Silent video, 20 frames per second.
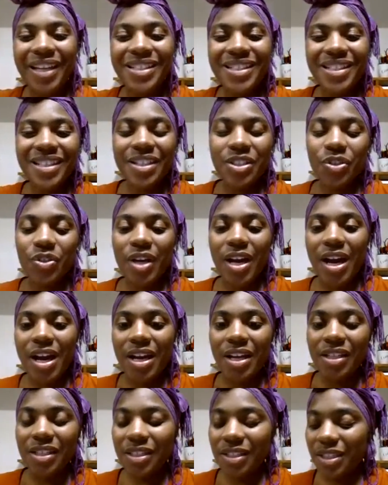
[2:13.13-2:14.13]
Peace and
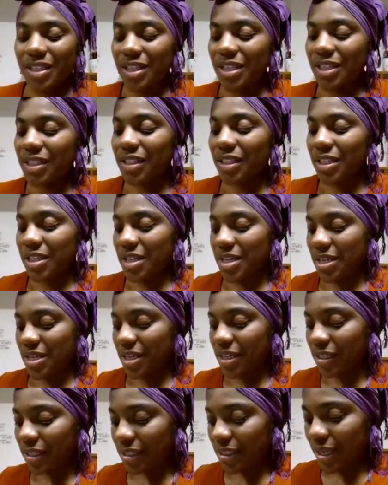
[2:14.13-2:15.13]
blessings, you guys.
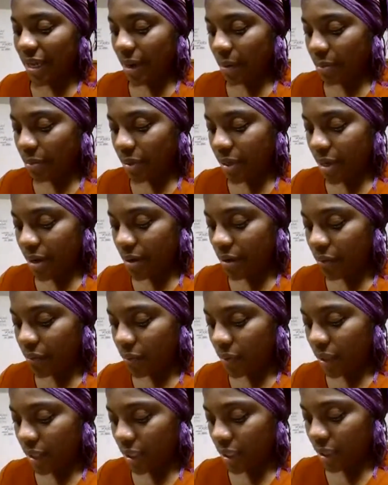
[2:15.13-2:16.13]
This is
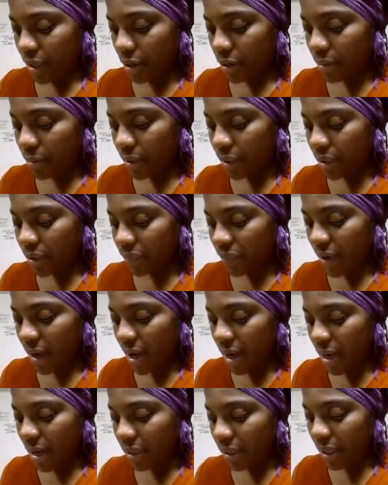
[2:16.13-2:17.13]
Gabrielle with
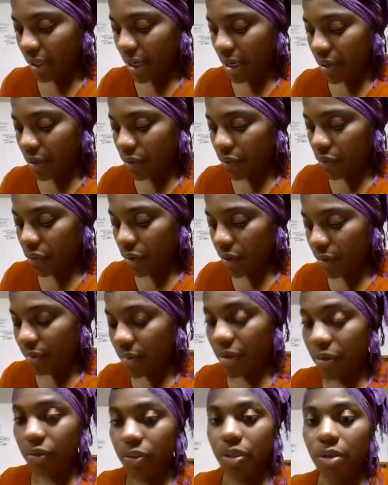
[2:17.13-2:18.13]
Herbally Defined and
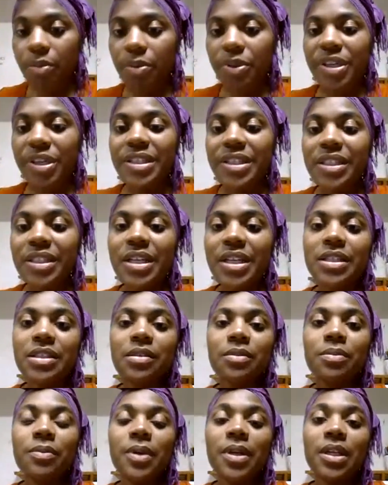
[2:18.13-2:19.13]
or Mother's Herbal Instincts,